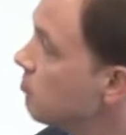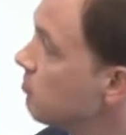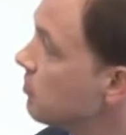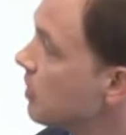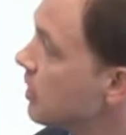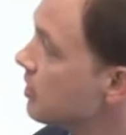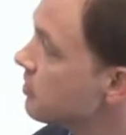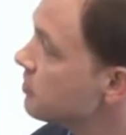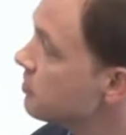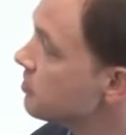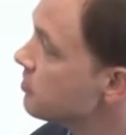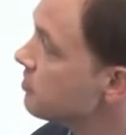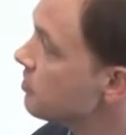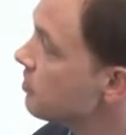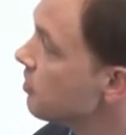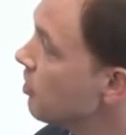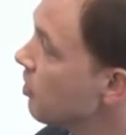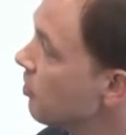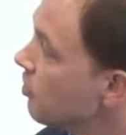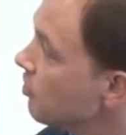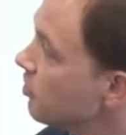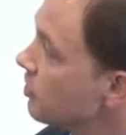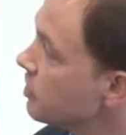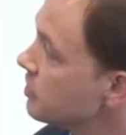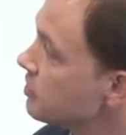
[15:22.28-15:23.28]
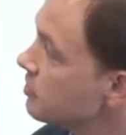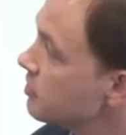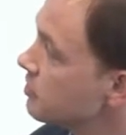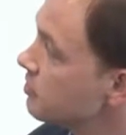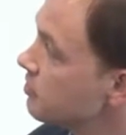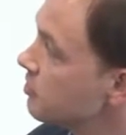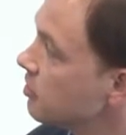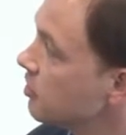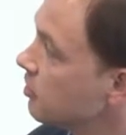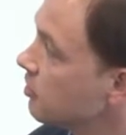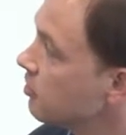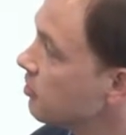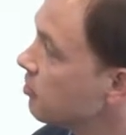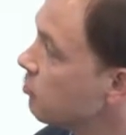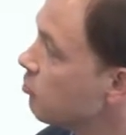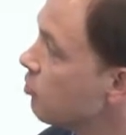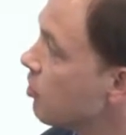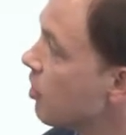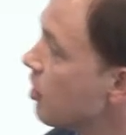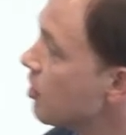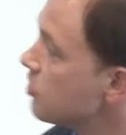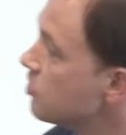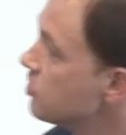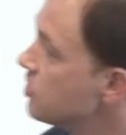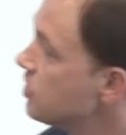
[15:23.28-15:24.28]
that's on this little
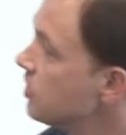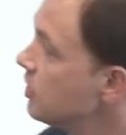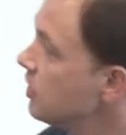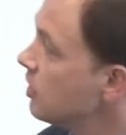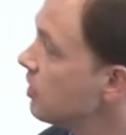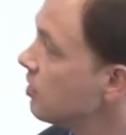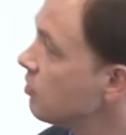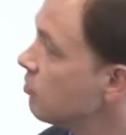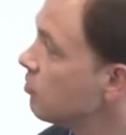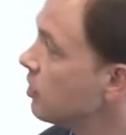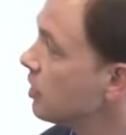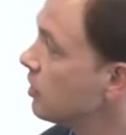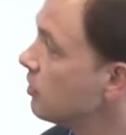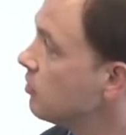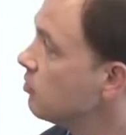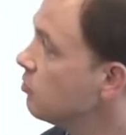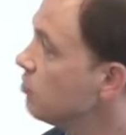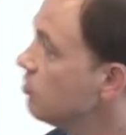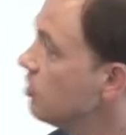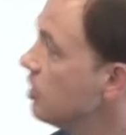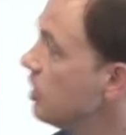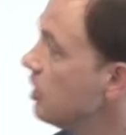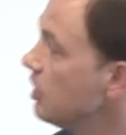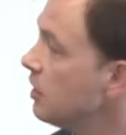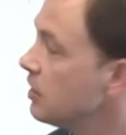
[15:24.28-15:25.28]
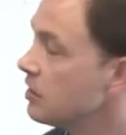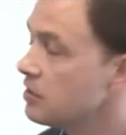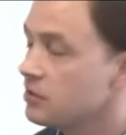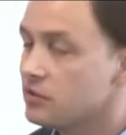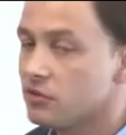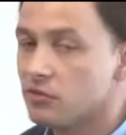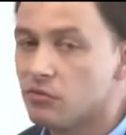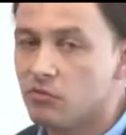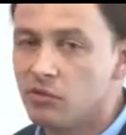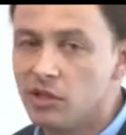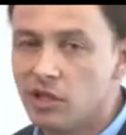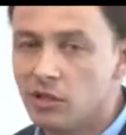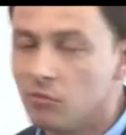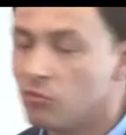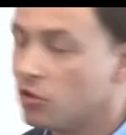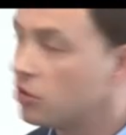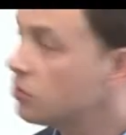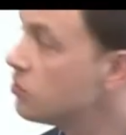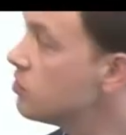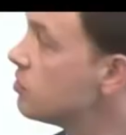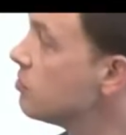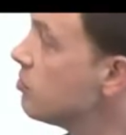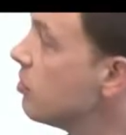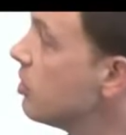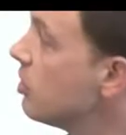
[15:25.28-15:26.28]
branch here, what really is the real
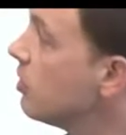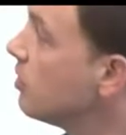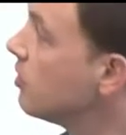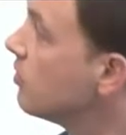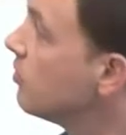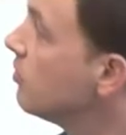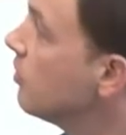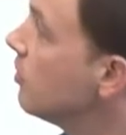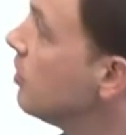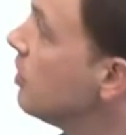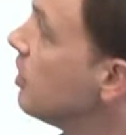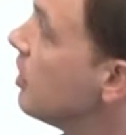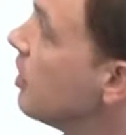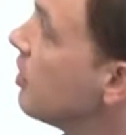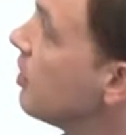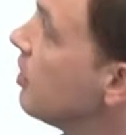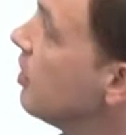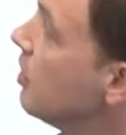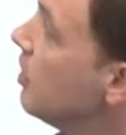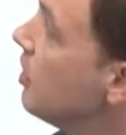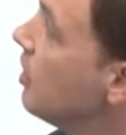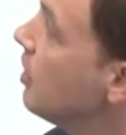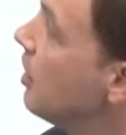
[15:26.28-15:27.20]
Botryosphaeria